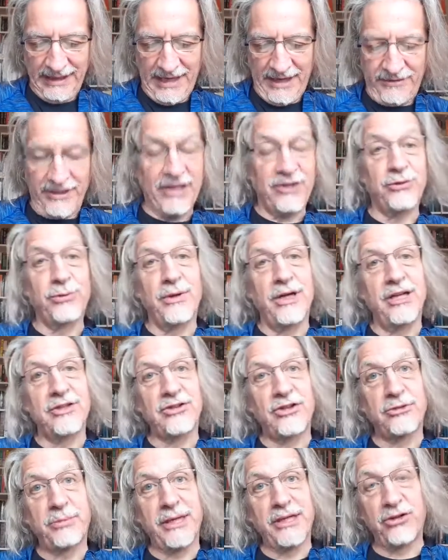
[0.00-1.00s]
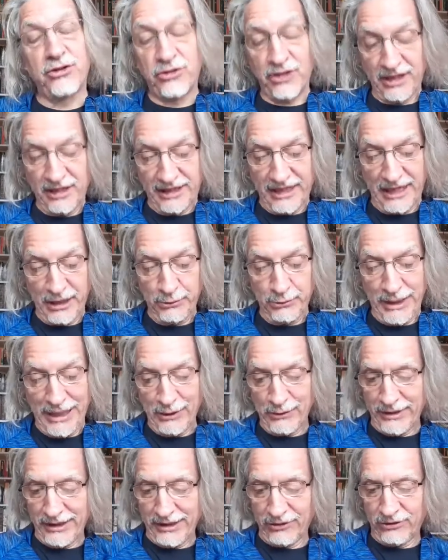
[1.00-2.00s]
That's why I suspect J.K.
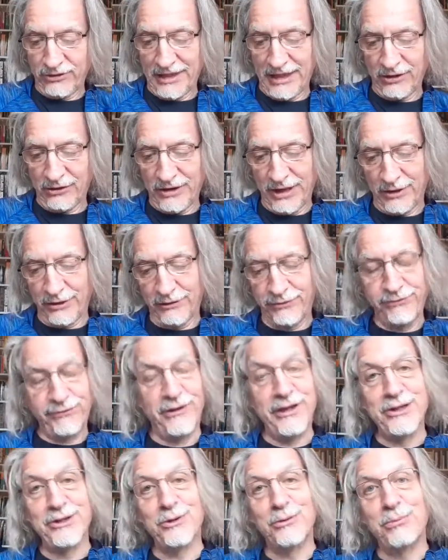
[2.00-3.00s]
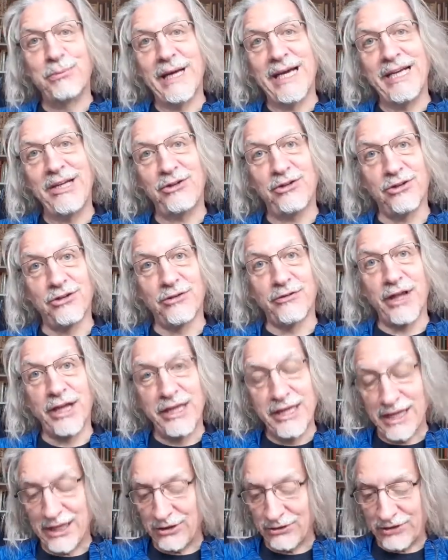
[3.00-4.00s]
Rowling sketched out the final pages of the
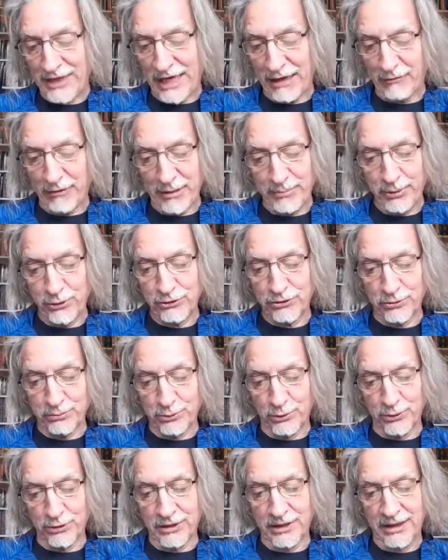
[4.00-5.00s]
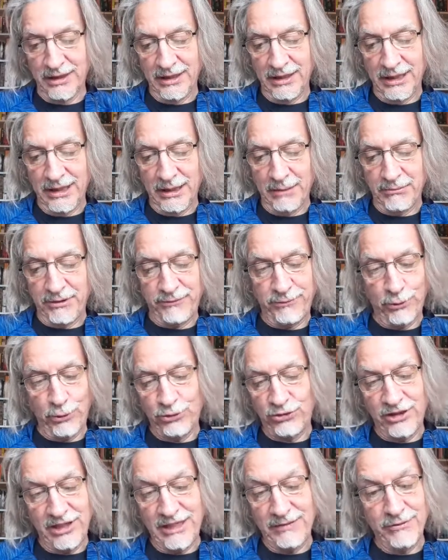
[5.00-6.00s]
last Harry Potter book before
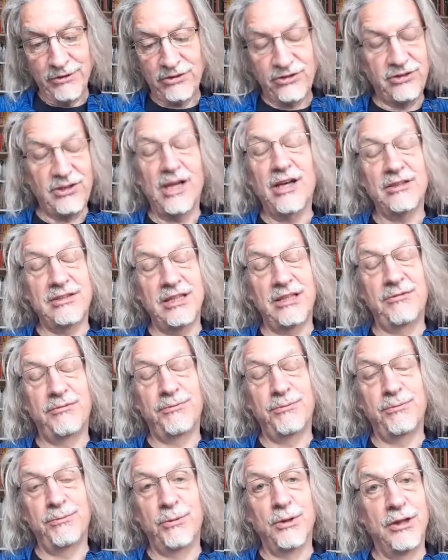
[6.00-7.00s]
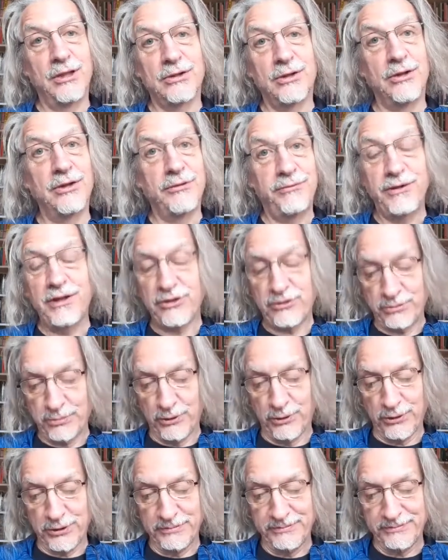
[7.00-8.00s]
she'd even started work on the first
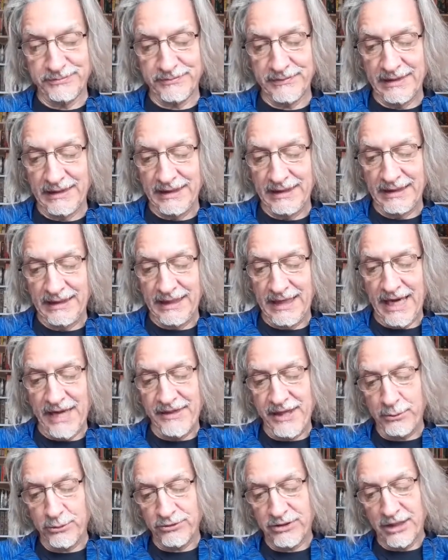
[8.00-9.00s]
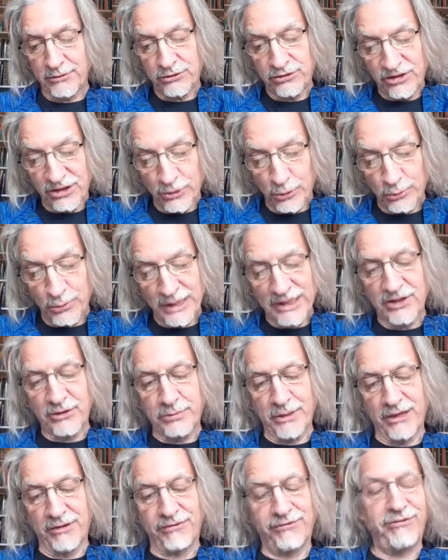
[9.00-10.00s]
book. And that was after she'd already
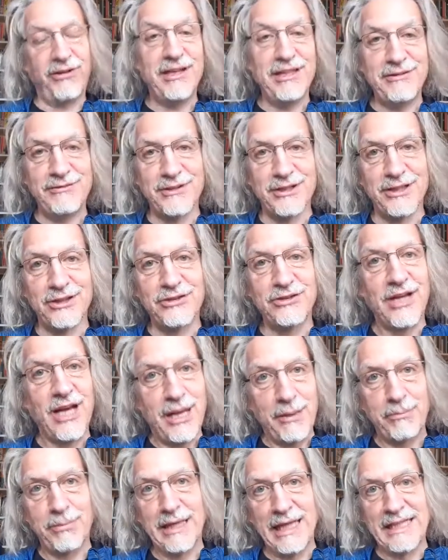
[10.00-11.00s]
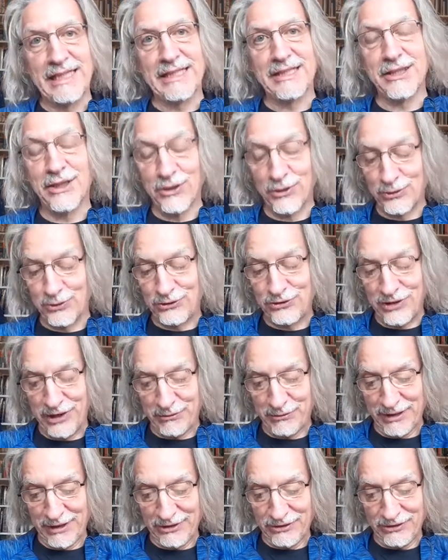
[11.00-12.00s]
spent 5 years planning the whole
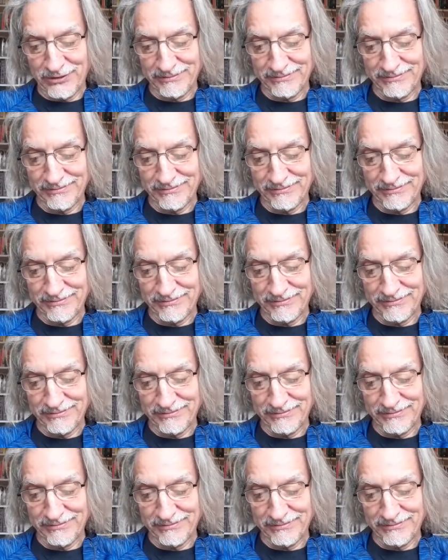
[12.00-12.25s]
series.